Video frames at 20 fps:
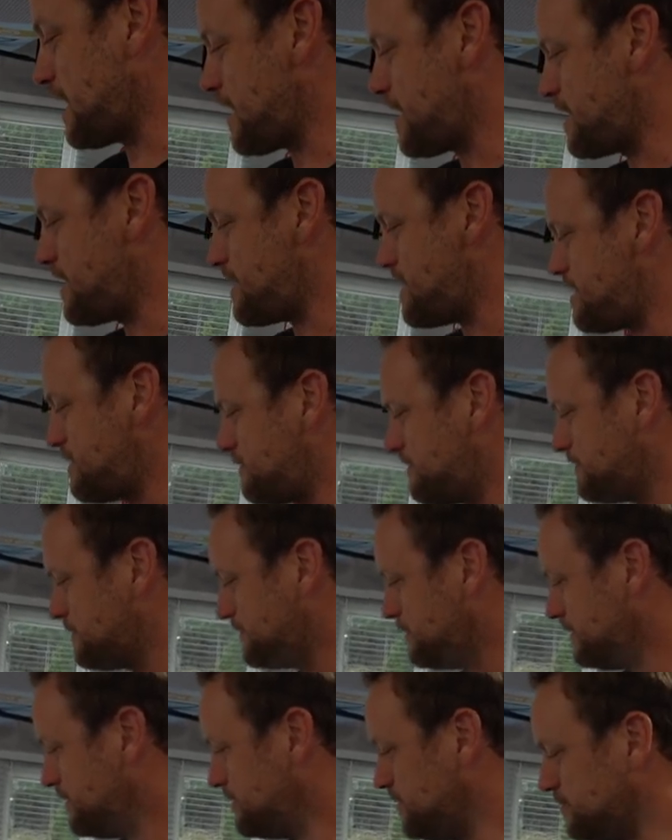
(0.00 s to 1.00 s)
uh,
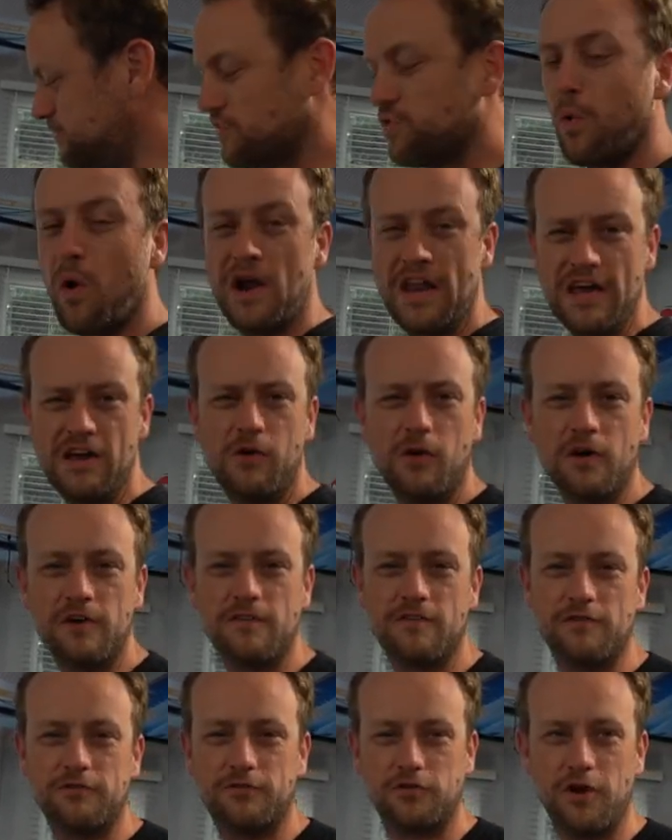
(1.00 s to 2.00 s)
twenty
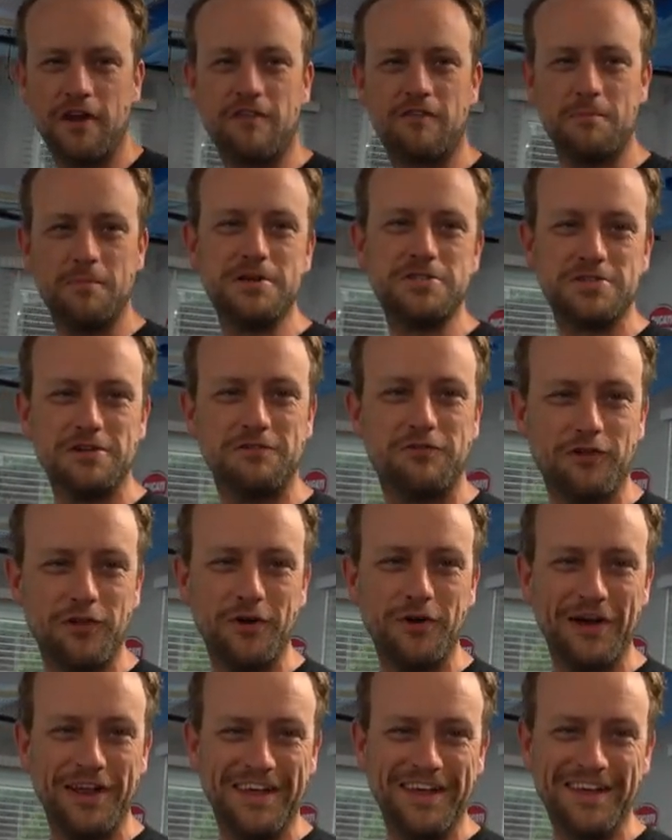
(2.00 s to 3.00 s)
quarts of transmission fluid.